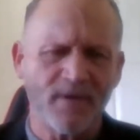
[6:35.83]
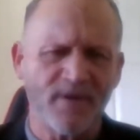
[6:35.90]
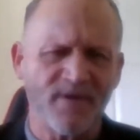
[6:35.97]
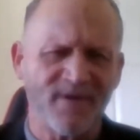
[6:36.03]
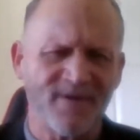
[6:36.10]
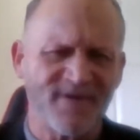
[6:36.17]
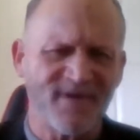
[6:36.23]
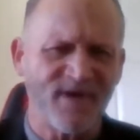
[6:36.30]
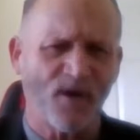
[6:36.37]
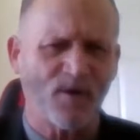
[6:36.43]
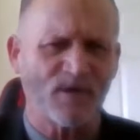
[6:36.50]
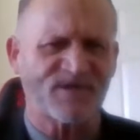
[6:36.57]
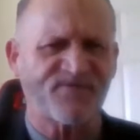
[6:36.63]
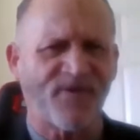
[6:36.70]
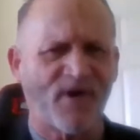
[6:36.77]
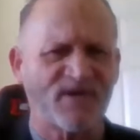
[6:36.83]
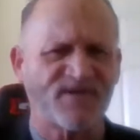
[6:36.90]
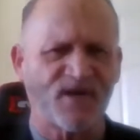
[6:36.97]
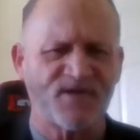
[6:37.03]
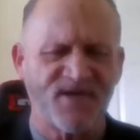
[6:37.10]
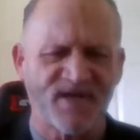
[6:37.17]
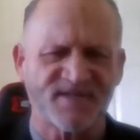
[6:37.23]
as far
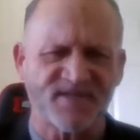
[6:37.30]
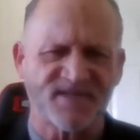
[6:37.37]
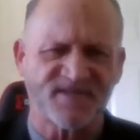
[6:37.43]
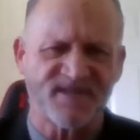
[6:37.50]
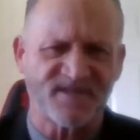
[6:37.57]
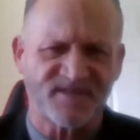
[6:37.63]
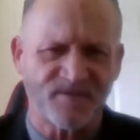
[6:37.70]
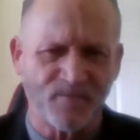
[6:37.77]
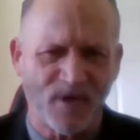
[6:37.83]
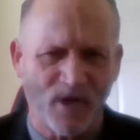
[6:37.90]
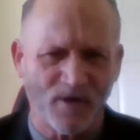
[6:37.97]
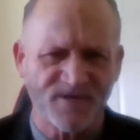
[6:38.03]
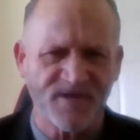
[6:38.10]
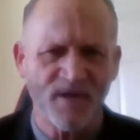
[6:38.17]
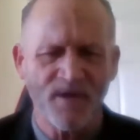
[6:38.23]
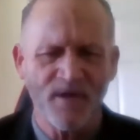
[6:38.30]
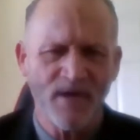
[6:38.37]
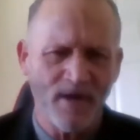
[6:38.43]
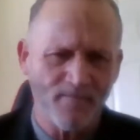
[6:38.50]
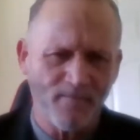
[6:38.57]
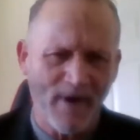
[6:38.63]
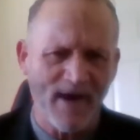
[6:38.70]
as our justice system goes,
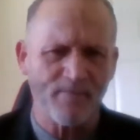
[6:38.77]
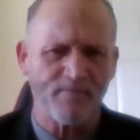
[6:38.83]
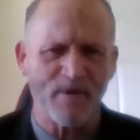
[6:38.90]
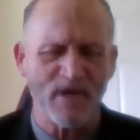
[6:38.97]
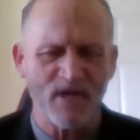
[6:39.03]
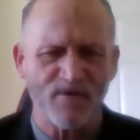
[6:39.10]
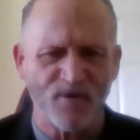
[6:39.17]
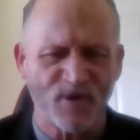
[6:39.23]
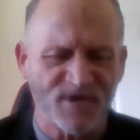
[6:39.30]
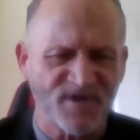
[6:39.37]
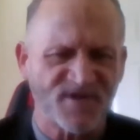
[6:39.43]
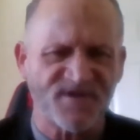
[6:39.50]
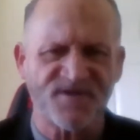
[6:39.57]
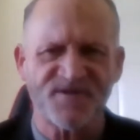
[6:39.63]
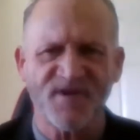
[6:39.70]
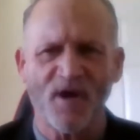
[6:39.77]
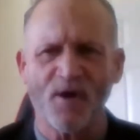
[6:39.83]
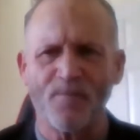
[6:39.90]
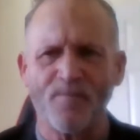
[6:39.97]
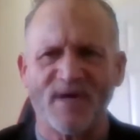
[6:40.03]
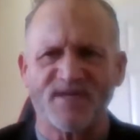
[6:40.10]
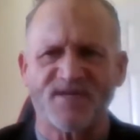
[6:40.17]
in my opinion, there's just
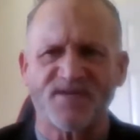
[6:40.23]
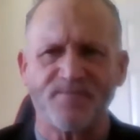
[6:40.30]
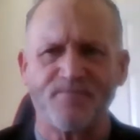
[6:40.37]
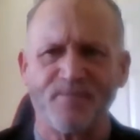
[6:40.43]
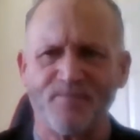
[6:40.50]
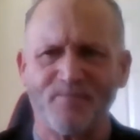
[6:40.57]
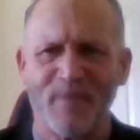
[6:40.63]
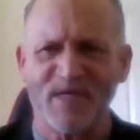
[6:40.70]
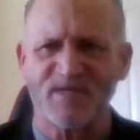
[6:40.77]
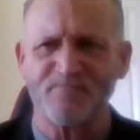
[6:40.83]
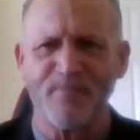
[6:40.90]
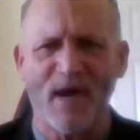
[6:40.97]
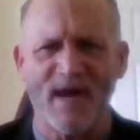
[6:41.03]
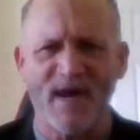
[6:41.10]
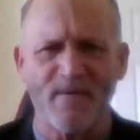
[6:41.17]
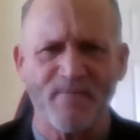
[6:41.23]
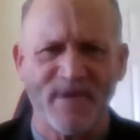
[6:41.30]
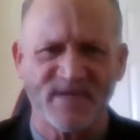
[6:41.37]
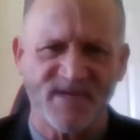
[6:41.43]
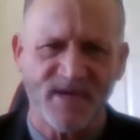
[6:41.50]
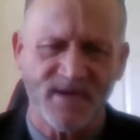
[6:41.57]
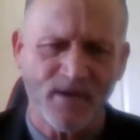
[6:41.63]
so much money
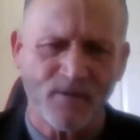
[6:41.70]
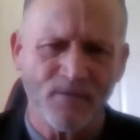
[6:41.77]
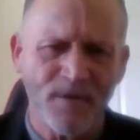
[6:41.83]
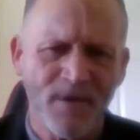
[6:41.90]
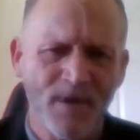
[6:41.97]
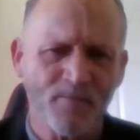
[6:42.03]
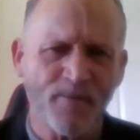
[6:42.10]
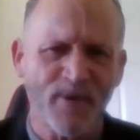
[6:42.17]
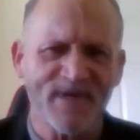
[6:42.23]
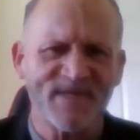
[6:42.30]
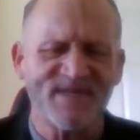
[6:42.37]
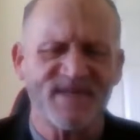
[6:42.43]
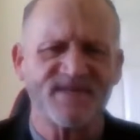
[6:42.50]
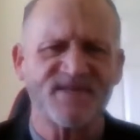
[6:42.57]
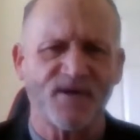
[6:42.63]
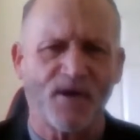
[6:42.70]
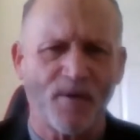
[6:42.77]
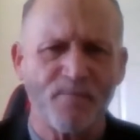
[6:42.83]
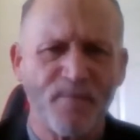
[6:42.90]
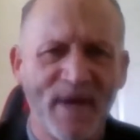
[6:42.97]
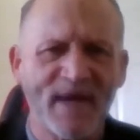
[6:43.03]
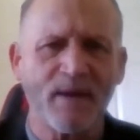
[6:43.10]
being spent. Prisons
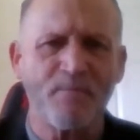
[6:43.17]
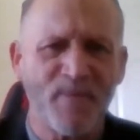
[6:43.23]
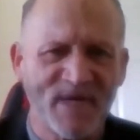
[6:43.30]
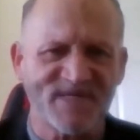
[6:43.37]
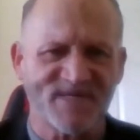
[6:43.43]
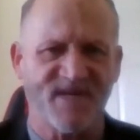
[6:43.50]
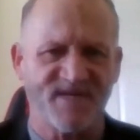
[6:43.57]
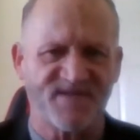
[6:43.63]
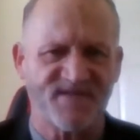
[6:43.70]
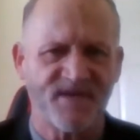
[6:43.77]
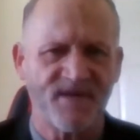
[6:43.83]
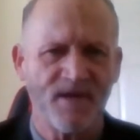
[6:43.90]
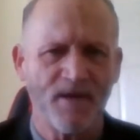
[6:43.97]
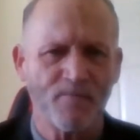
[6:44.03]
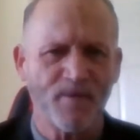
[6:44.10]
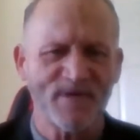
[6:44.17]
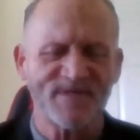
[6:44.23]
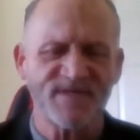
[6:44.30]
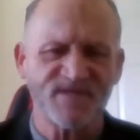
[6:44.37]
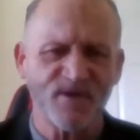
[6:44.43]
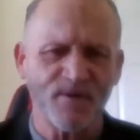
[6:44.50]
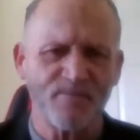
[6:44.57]
are big business.
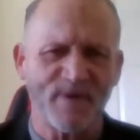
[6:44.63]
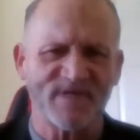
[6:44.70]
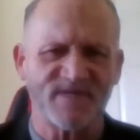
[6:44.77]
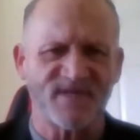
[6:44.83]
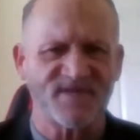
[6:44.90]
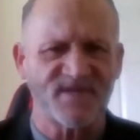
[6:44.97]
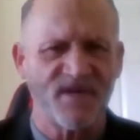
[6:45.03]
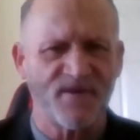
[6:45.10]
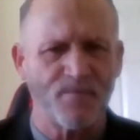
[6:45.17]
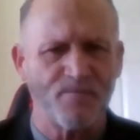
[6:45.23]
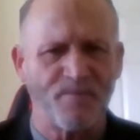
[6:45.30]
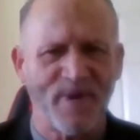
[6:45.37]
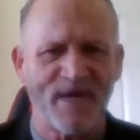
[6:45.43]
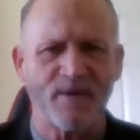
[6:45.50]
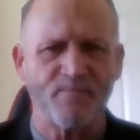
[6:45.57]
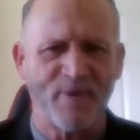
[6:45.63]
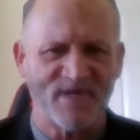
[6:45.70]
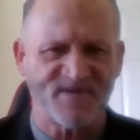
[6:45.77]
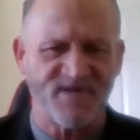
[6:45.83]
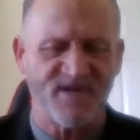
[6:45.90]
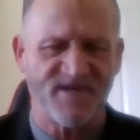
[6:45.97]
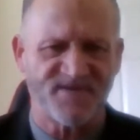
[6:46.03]
Prisons are in business and they're big
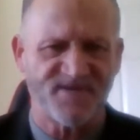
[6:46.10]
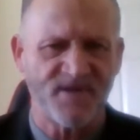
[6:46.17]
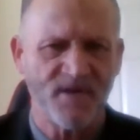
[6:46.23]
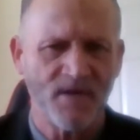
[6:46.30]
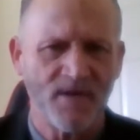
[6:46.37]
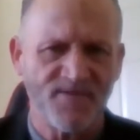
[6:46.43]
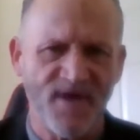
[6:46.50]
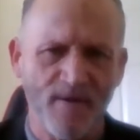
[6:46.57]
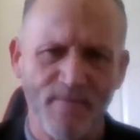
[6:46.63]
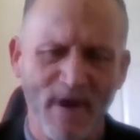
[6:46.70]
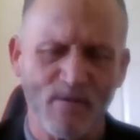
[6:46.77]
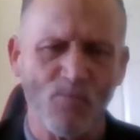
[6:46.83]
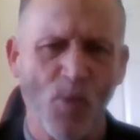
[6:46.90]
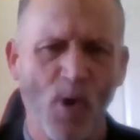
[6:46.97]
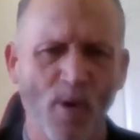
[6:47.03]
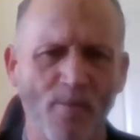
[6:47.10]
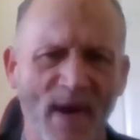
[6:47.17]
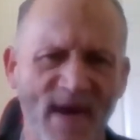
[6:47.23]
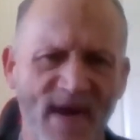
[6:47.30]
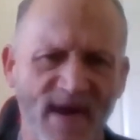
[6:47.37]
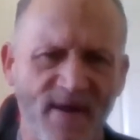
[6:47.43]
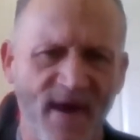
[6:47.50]
business. They make more
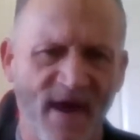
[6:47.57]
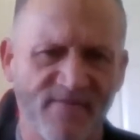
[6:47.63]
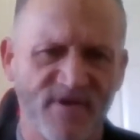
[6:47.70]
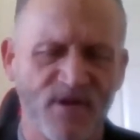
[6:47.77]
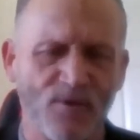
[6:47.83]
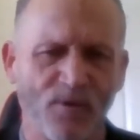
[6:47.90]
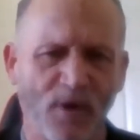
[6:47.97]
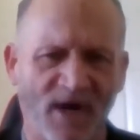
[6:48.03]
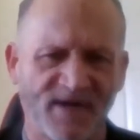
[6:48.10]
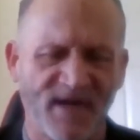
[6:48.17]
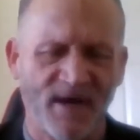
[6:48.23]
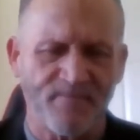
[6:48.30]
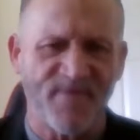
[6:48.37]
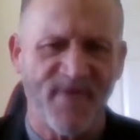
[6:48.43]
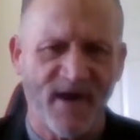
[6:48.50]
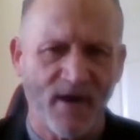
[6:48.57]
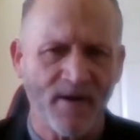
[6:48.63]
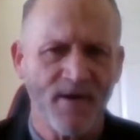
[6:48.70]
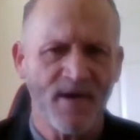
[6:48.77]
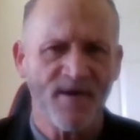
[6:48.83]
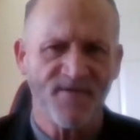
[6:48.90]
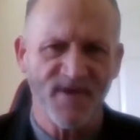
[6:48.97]
money having you locked up there
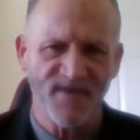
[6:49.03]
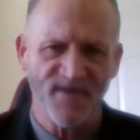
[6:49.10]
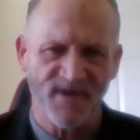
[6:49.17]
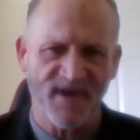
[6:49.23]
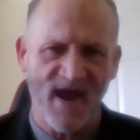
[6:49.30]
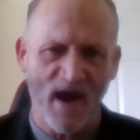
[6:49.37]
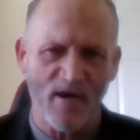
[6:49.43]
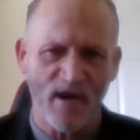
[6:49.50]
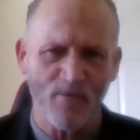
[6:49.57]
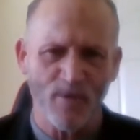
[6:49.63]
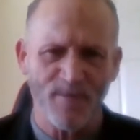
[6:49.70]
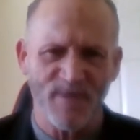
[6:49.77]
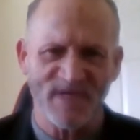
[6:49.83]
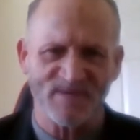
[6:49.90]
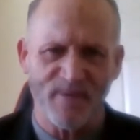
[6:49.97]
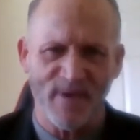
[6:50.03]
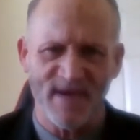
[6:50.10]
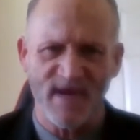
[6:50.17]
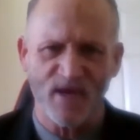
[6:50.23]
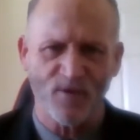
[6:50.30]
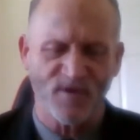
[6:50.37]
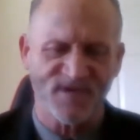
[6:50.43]
than the county would be
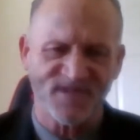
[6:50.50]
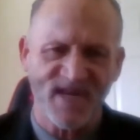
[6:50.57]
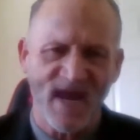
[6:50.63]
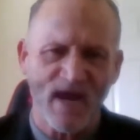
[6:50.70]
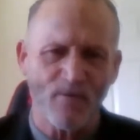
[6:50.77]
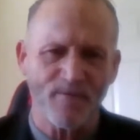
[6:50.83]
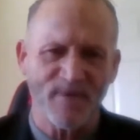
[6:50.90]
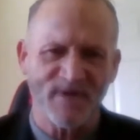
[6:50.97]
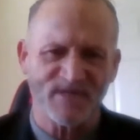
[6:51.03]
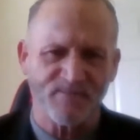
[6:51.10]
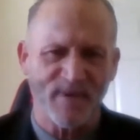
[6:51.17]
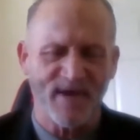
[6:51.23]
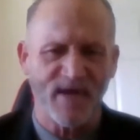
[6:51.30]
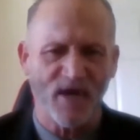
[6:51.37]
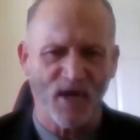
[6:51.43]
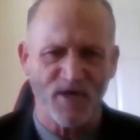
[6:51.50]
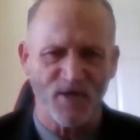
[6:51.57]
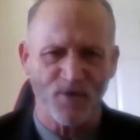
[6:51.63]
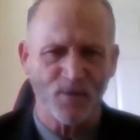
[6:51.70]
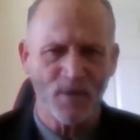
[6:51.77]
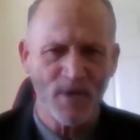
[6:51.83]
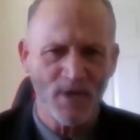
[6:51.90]
spending or the state would be spending on
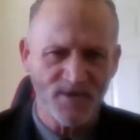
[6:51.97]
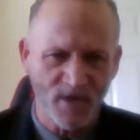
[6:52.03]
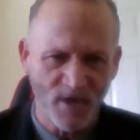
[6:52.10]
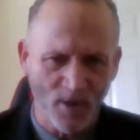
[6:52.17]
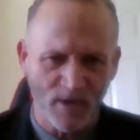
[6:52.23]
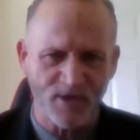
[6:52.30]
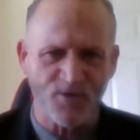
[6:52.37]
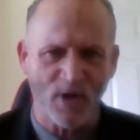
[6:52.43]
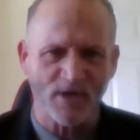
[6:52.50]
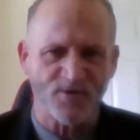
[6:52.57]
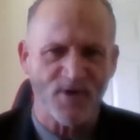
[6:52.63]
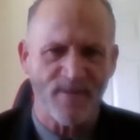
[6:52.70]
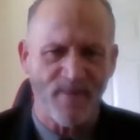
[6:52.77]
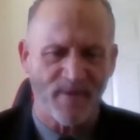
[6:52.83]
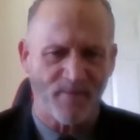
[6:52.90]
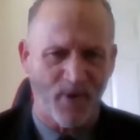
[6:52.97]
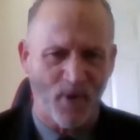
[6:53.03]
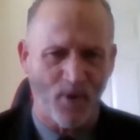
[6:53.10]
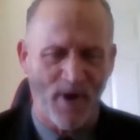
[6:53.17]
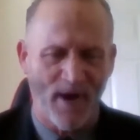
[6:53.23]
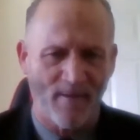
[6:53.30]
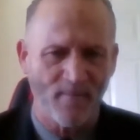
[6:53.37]
you to go to drug treatment
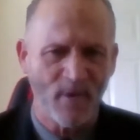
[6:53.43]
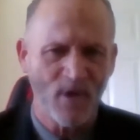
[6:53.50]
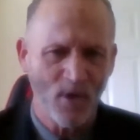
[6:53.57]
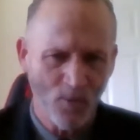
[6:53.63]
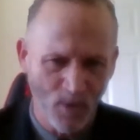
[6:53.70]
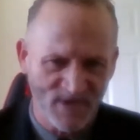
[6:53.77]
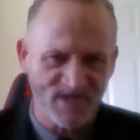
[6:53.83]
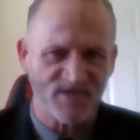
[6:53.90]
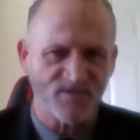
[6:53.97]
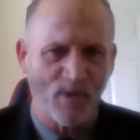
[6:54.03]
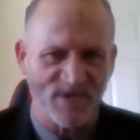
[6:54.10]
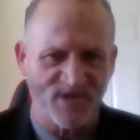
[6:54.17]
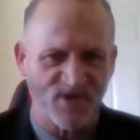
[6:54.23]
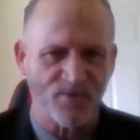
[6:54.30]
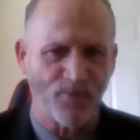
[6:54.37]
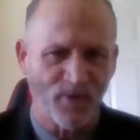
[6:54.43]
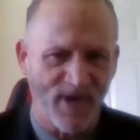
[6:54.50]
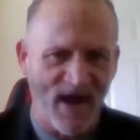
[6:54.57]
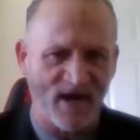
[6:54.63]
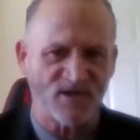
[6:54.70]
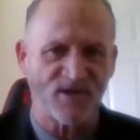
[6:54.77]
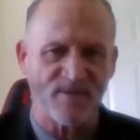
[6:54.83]
program, which is what should
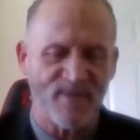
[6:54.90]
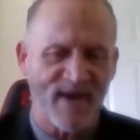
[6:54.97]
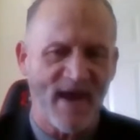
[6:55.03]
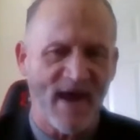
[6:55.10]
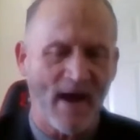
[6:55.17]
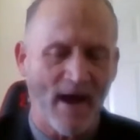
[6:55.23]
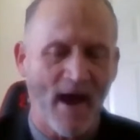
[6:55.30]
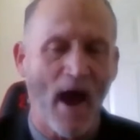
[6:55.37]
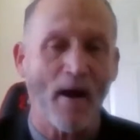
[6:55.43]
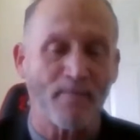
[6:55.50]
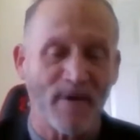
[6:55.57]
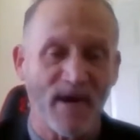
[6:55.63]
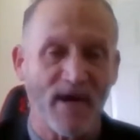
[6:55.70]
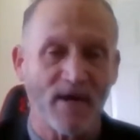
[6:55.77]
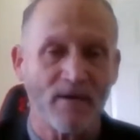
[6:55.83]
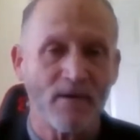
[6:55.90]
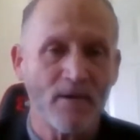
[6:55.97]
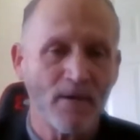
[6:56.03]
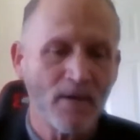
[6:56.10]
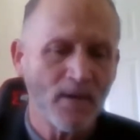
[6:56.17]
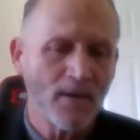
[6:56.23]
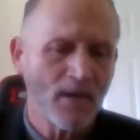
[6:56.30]
really actually be happening.
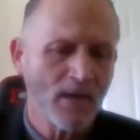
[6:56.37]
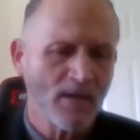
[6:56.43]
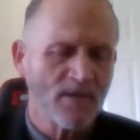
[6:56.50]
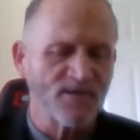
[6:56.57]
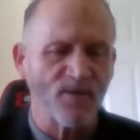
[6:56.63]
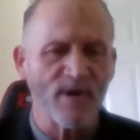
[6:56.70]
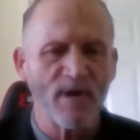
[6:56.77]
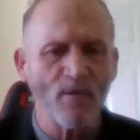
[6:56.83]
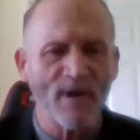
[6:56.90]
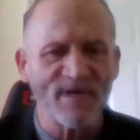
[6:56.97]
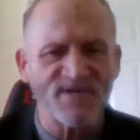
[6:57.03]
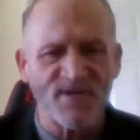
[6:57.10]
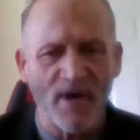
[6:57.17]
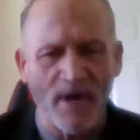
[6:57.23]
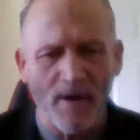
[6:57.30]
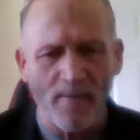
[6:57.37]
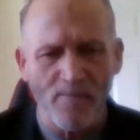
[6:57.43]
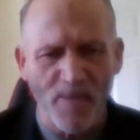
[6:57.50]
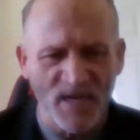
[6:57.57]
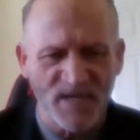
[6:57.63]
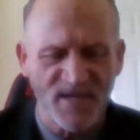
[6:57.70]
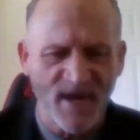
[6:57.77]
So anyways,
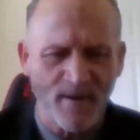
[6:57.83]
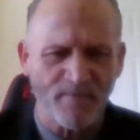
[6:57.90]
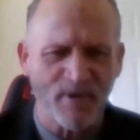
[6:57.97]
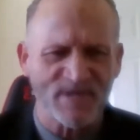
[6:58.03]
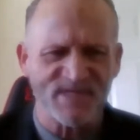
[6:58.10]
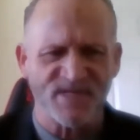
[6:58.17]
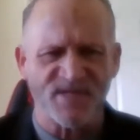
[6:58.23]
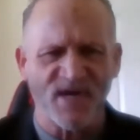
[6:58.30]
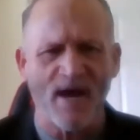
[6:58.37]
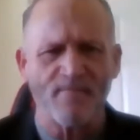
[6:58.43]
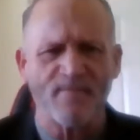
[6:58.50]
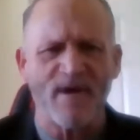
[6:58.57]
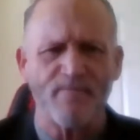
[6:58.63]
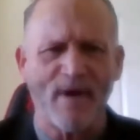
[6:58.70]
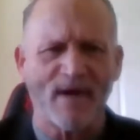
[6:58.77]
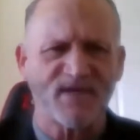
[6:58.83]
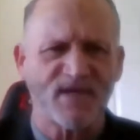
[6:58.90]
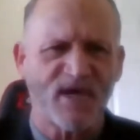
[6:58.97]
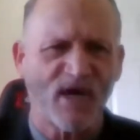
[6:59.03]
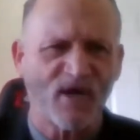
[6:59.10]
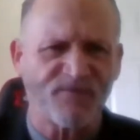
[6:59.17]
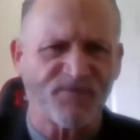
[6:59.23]
did that prison time, came back to
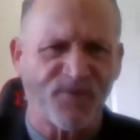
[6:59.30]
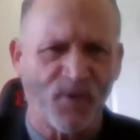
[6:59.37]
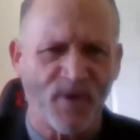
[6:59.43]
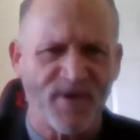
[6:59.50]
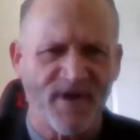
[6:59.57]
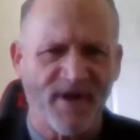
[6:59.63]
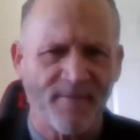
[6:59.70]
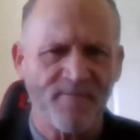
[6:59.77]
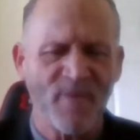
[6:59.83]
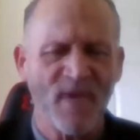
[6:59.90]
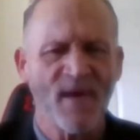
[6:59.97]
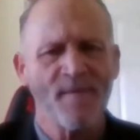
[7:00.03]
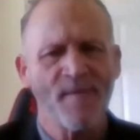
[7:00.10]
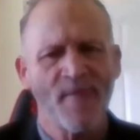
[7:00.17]
California.